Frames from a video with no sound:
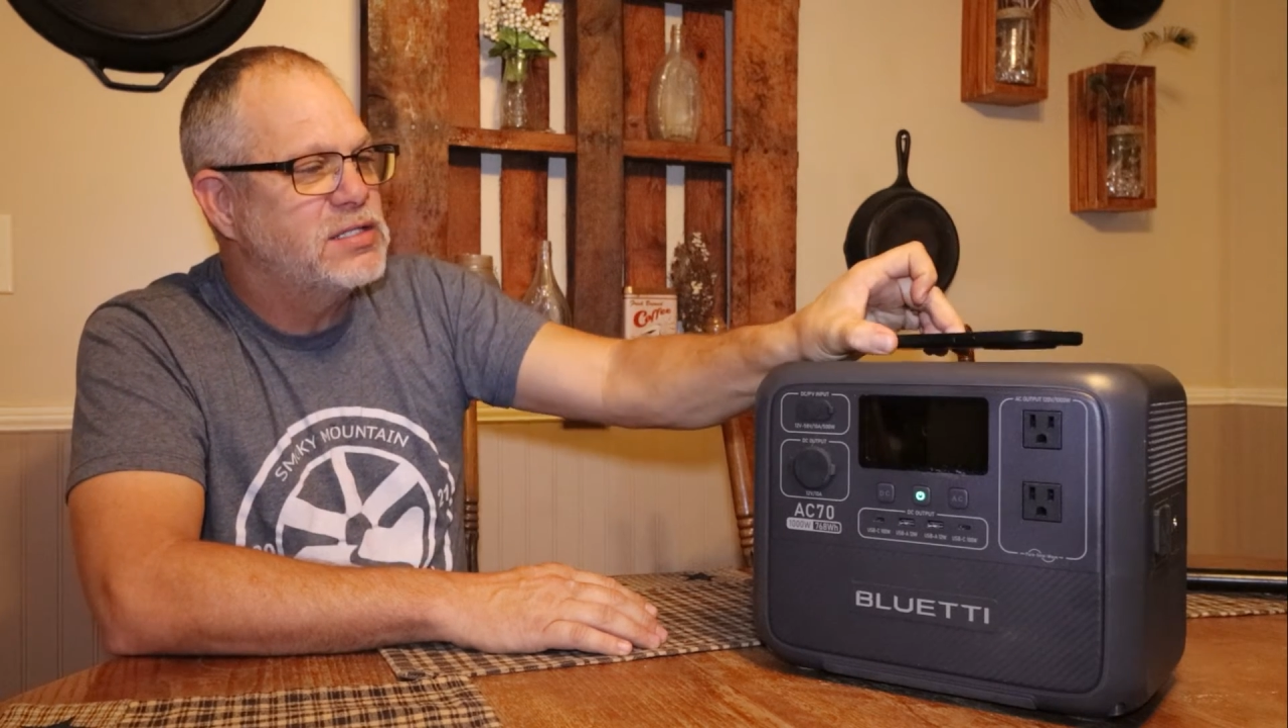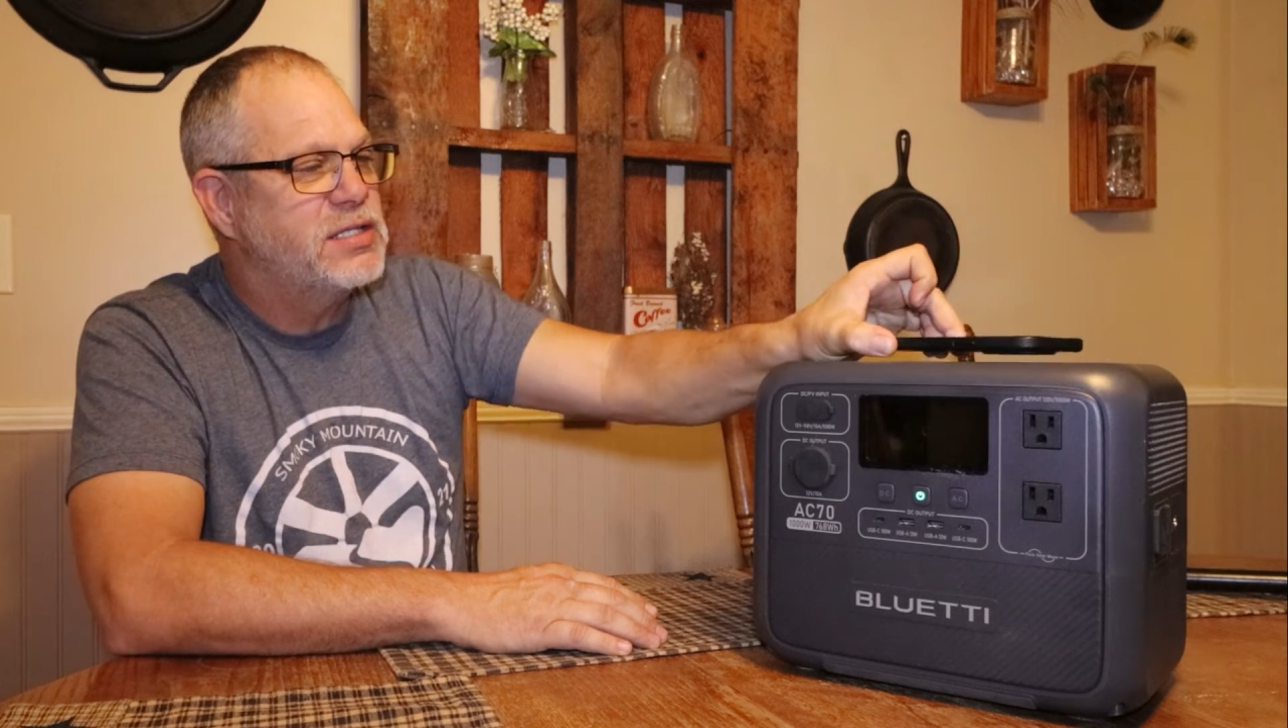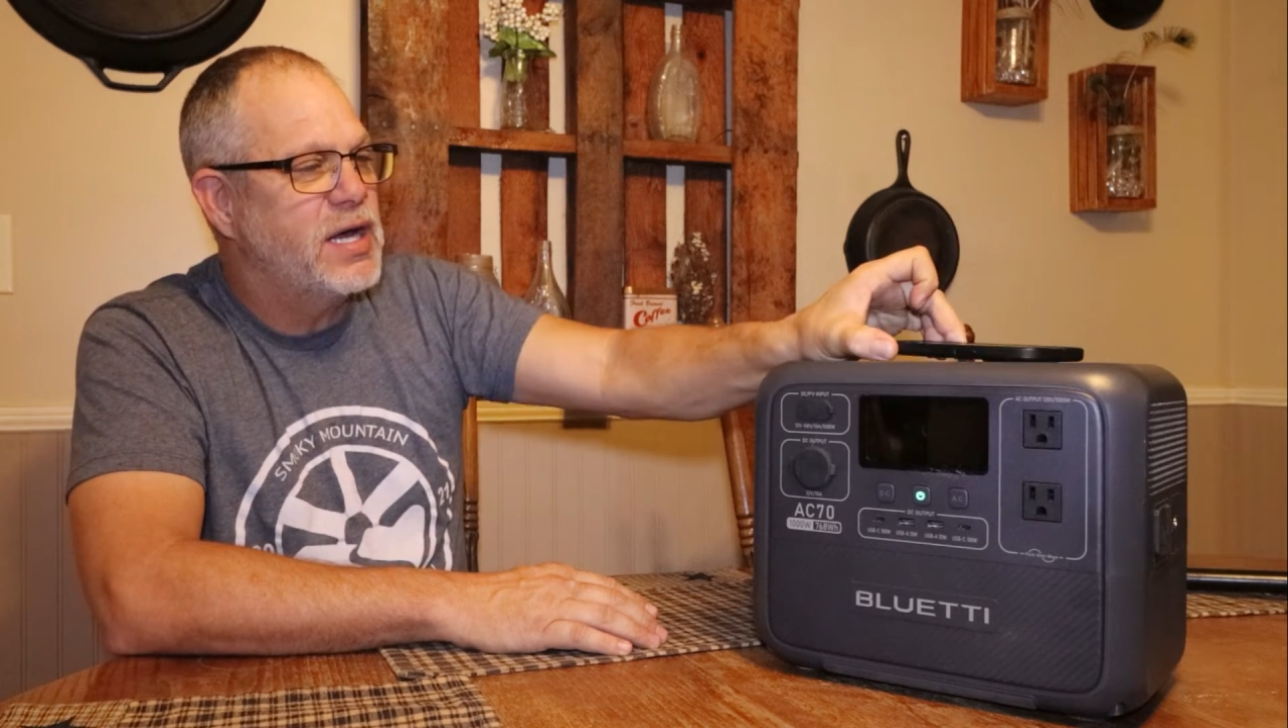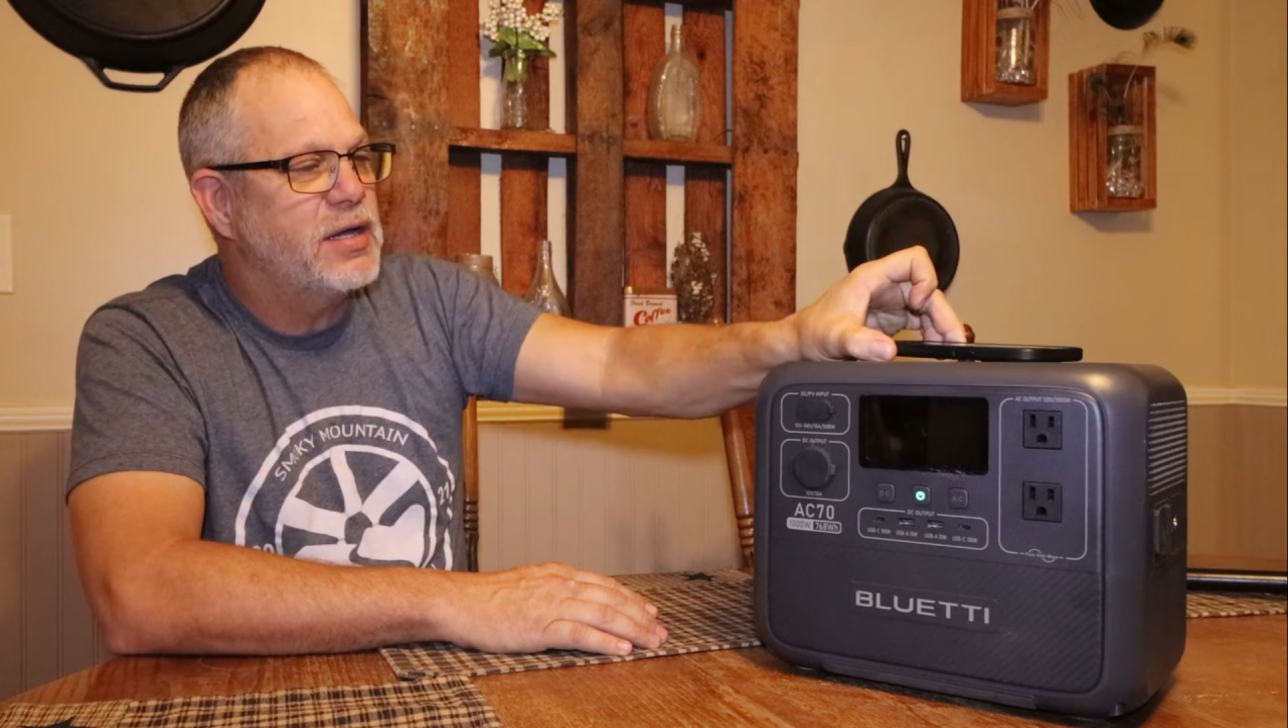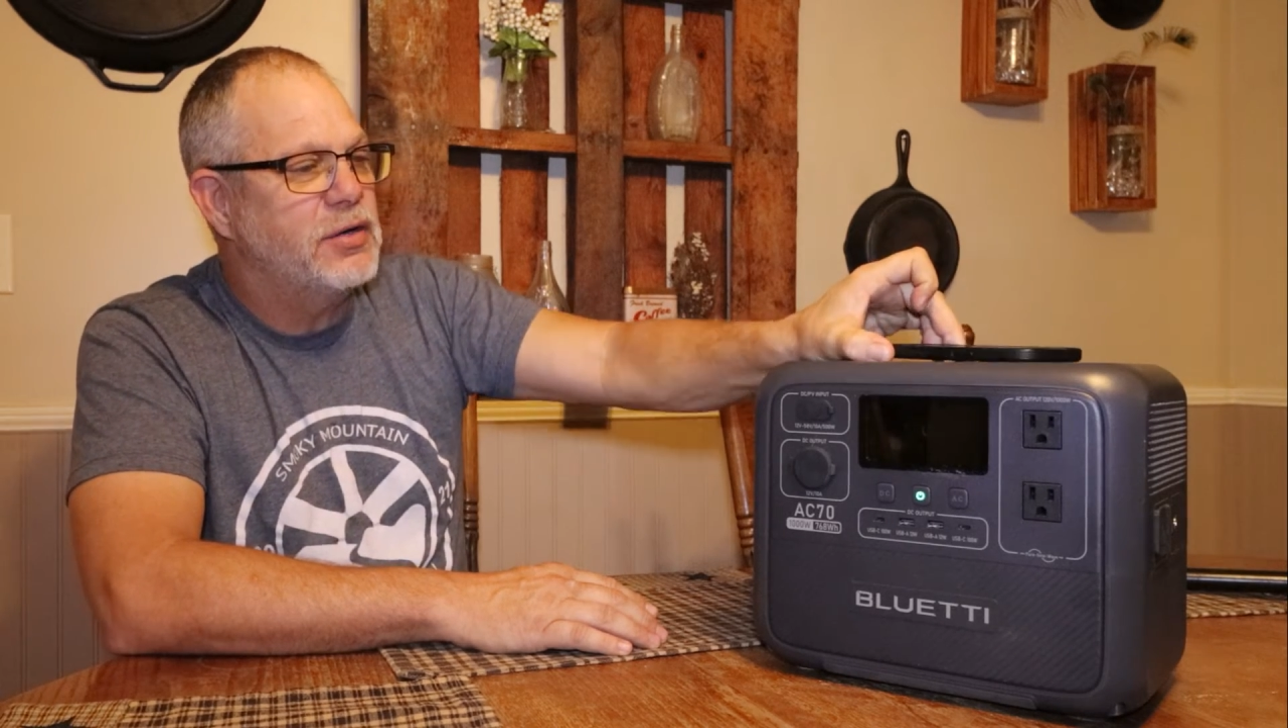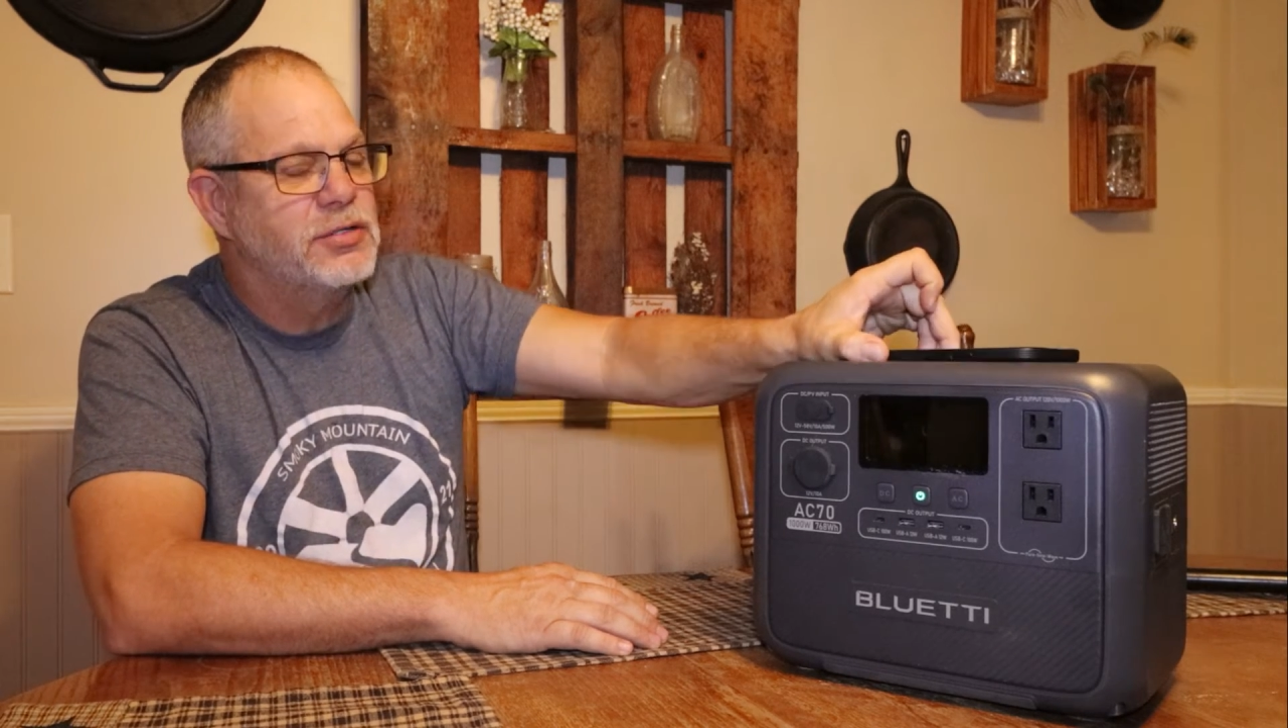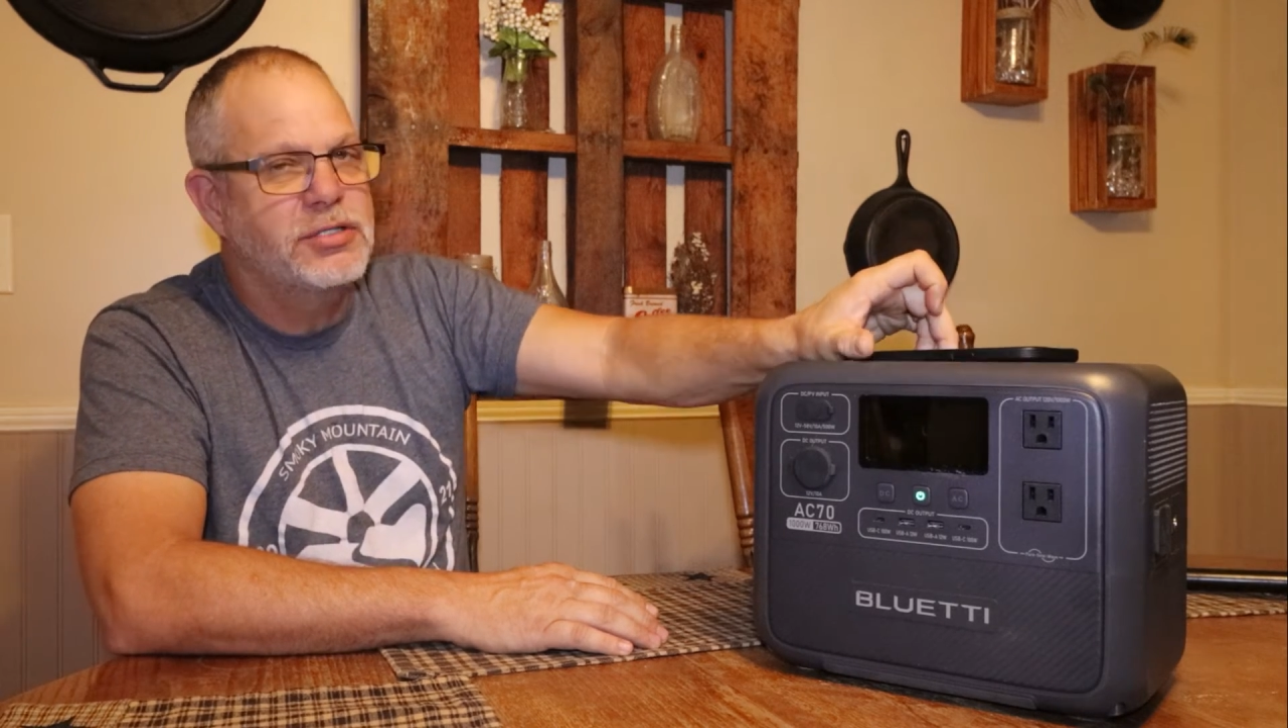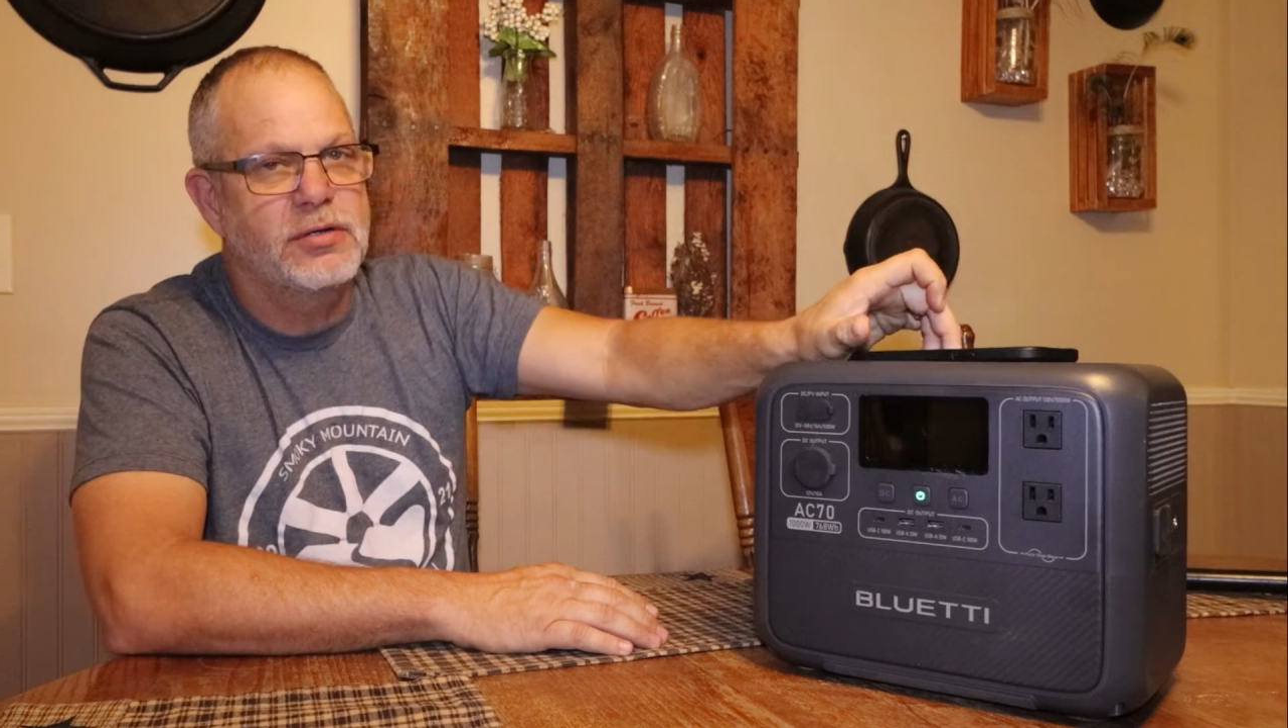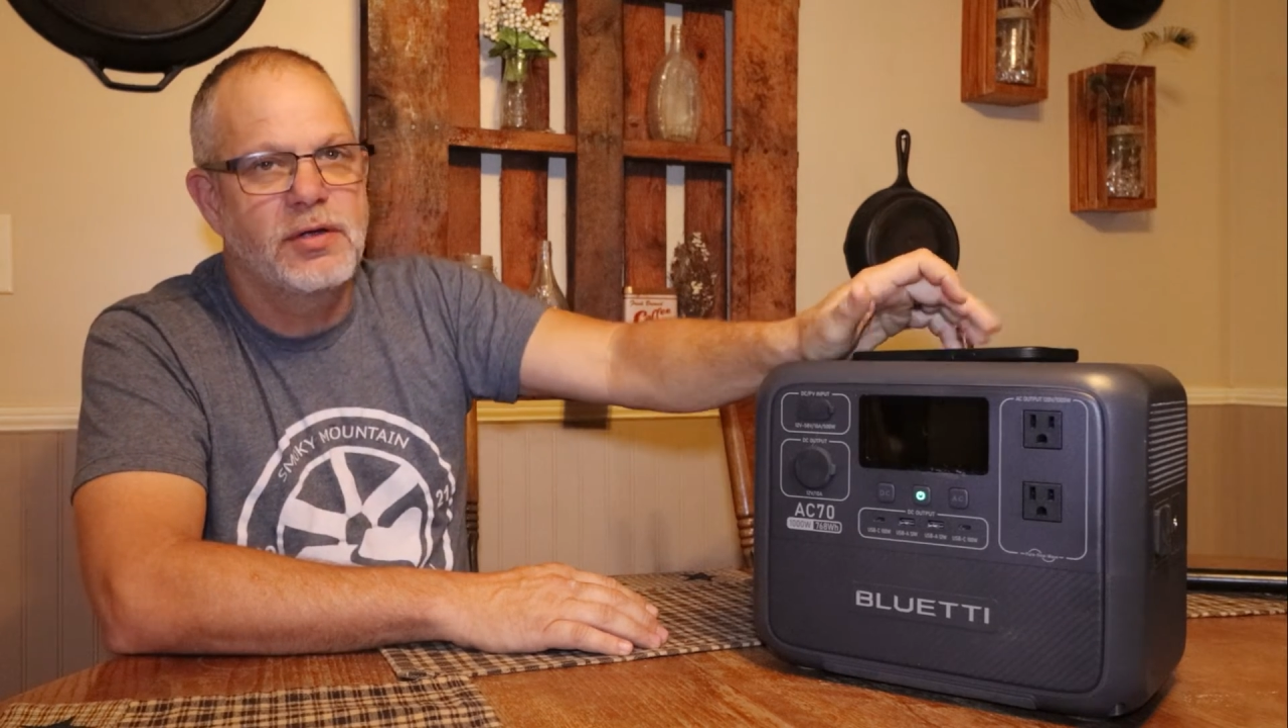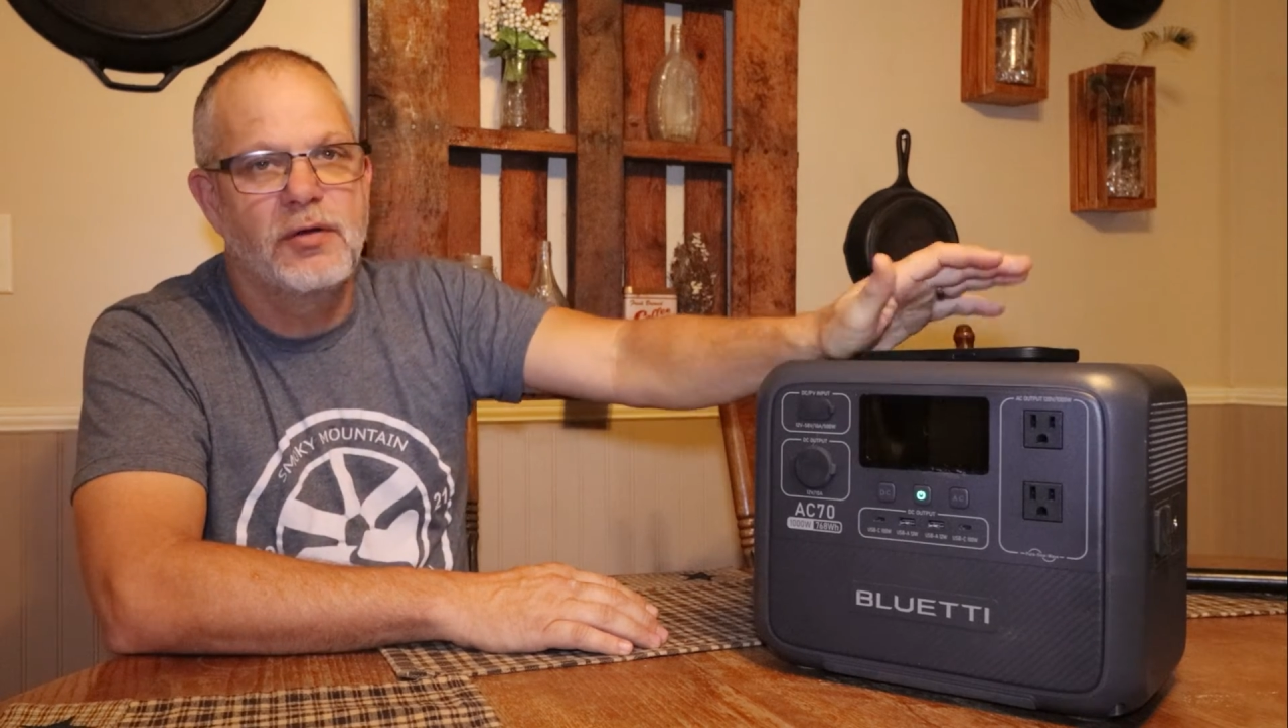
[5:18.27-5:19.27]
set
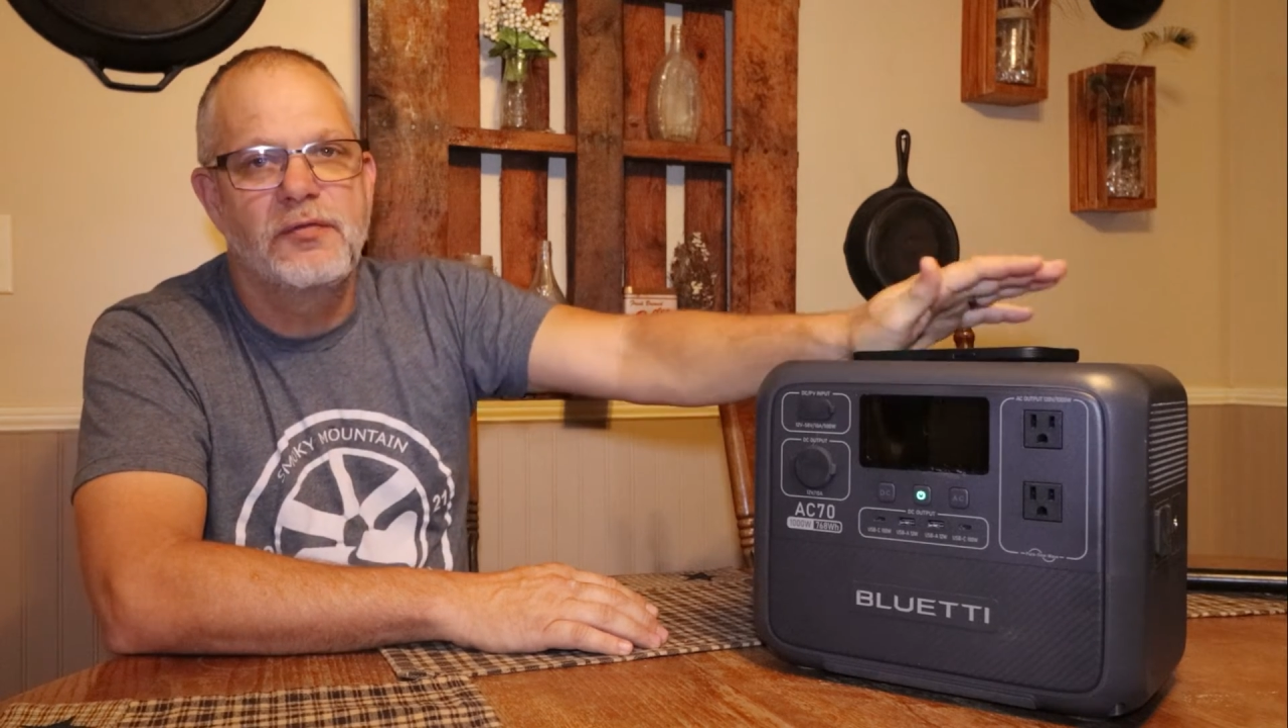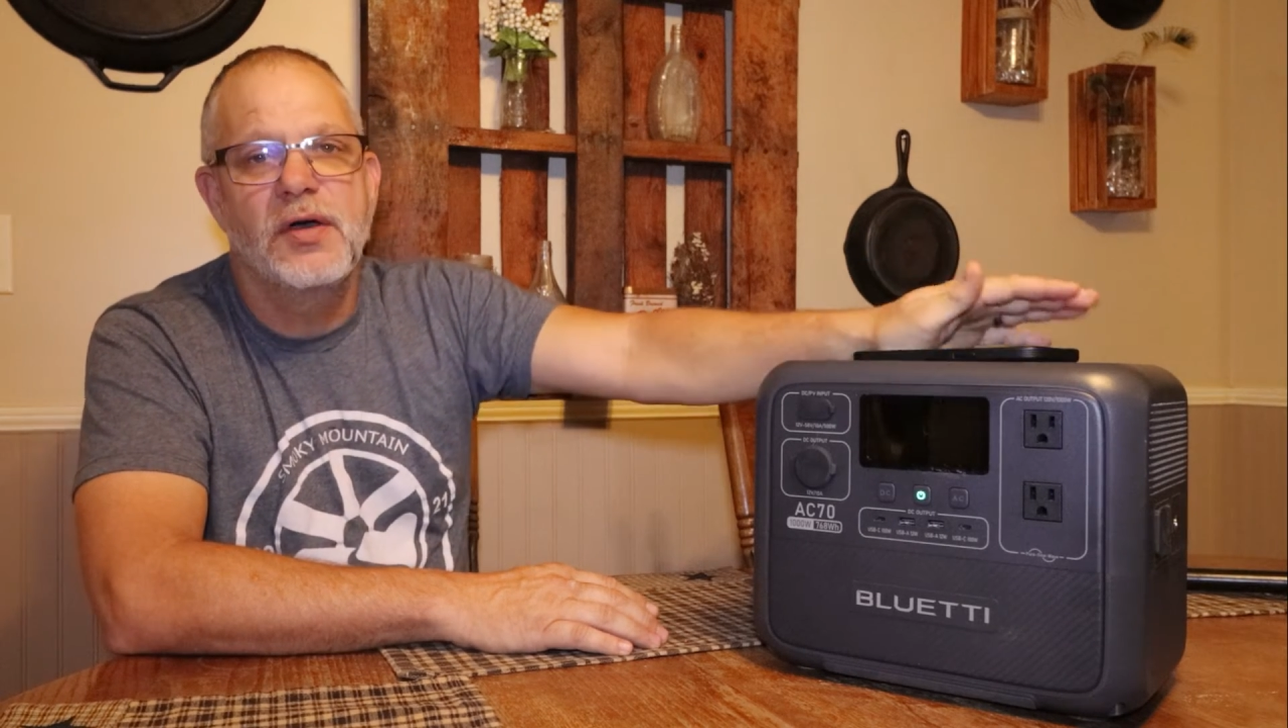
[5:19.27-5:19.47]
your